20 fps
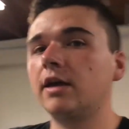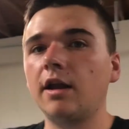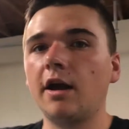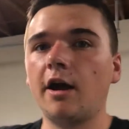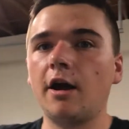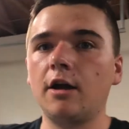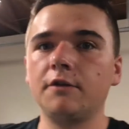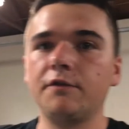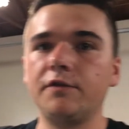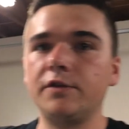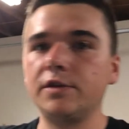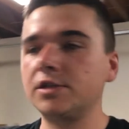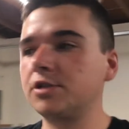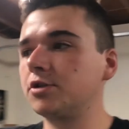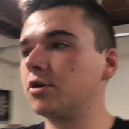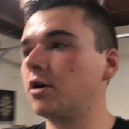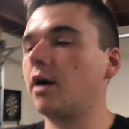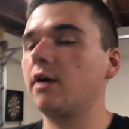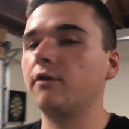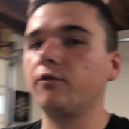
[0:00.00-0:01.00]
out of his
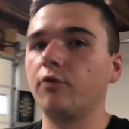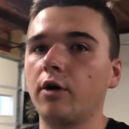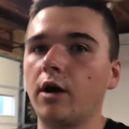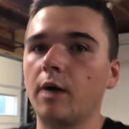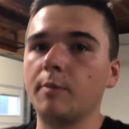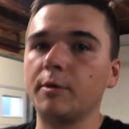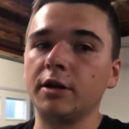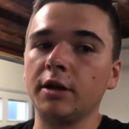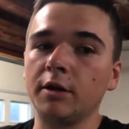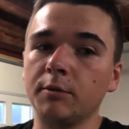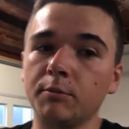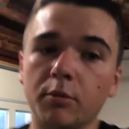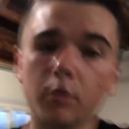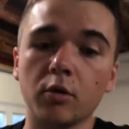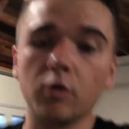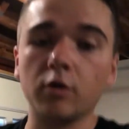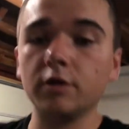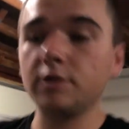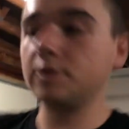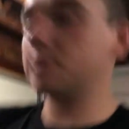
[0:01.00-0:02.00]
driveway, I'm going to need
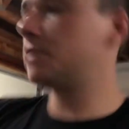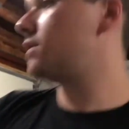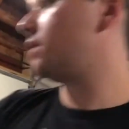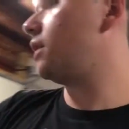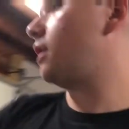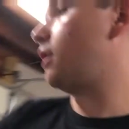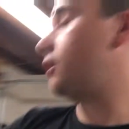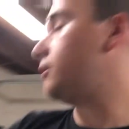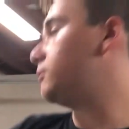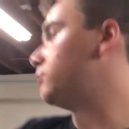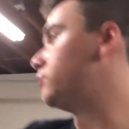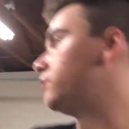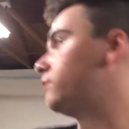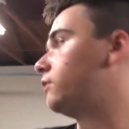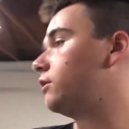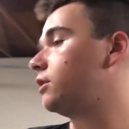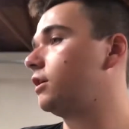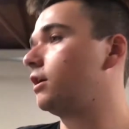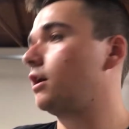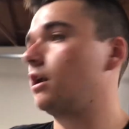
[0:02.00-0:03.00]
boards. We've
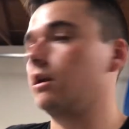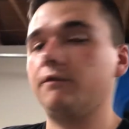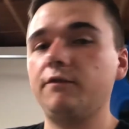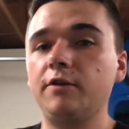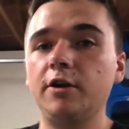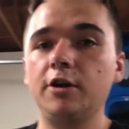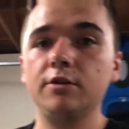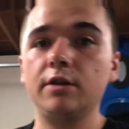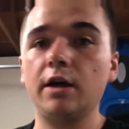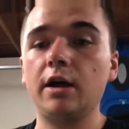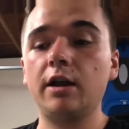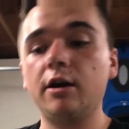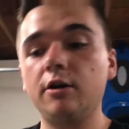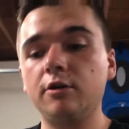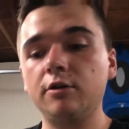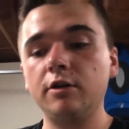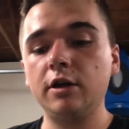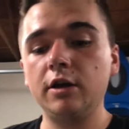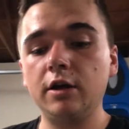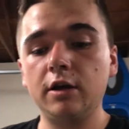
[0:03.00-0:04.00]
already kind of figured that out
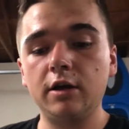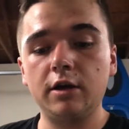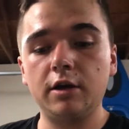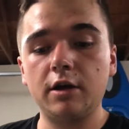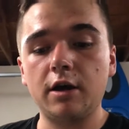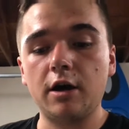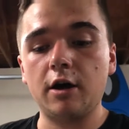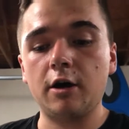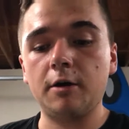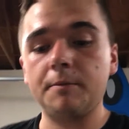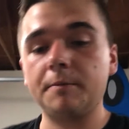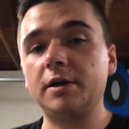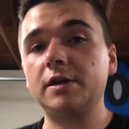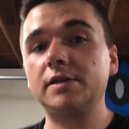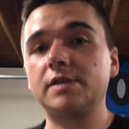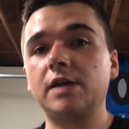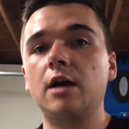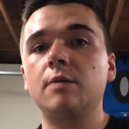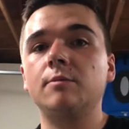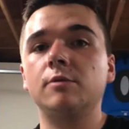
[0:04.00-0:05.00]
because
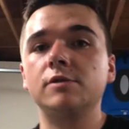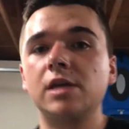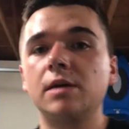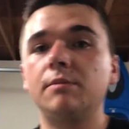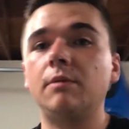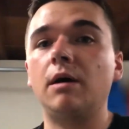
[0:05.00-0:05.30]
I almost hit my